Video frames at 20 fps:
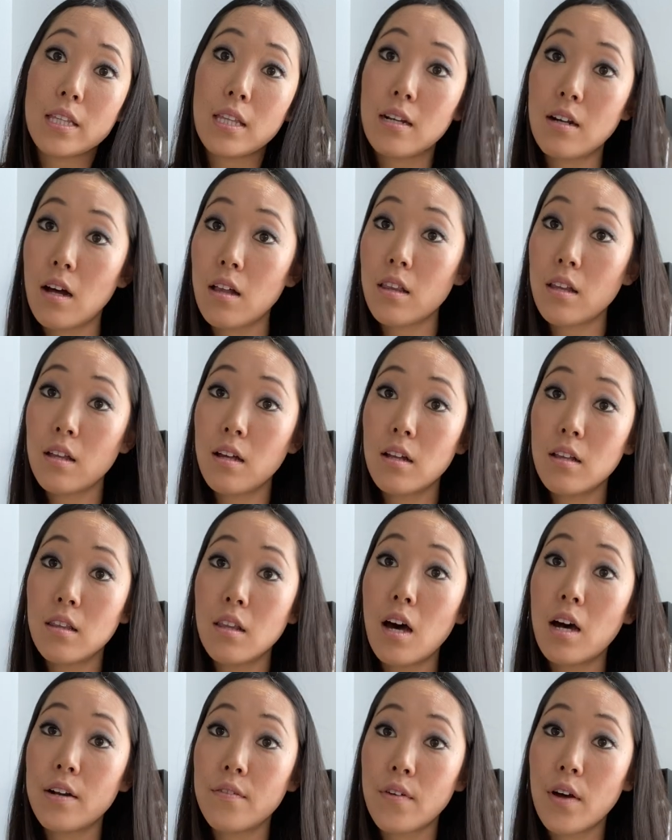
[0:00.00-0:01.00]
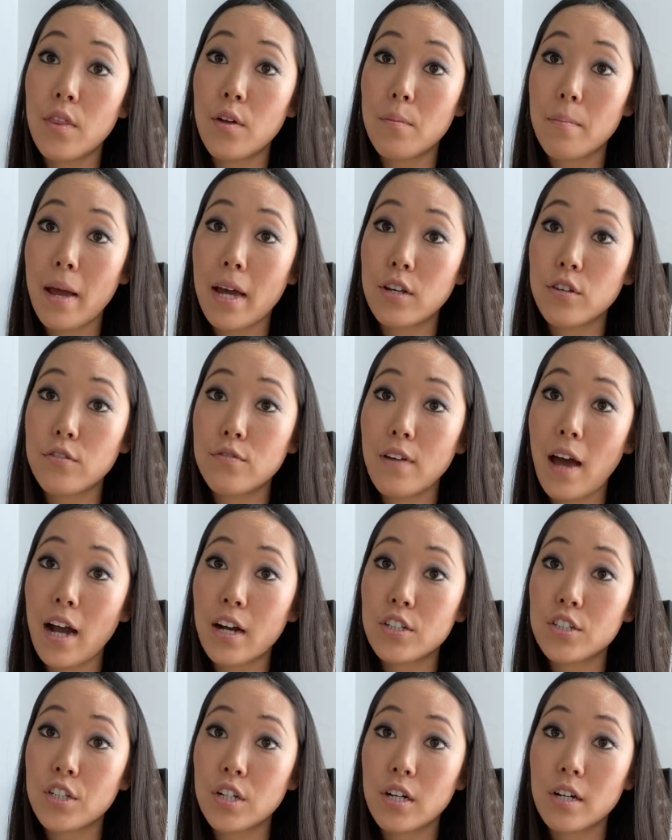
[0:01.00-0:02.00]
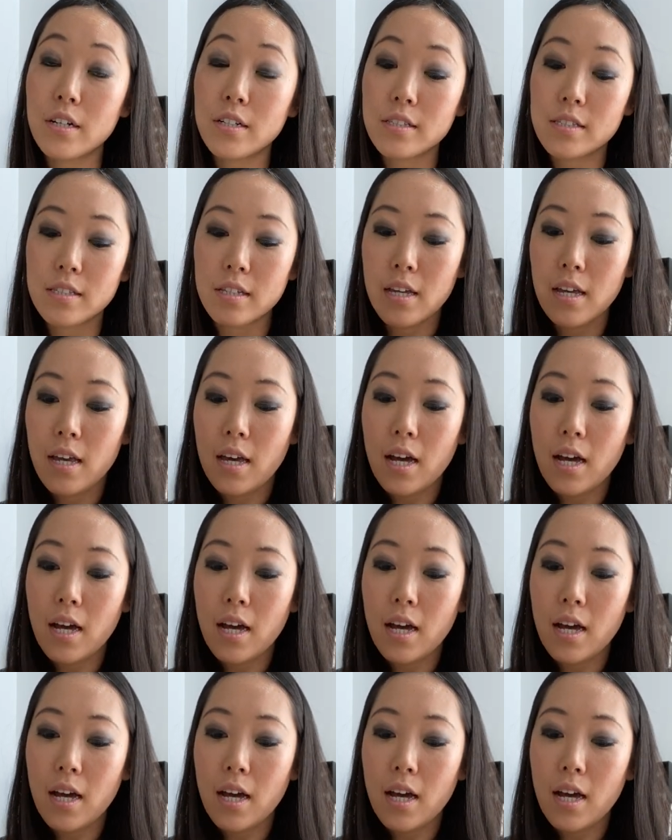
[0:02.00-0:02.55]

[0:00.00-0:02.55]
than all, a lot of other manufacturers.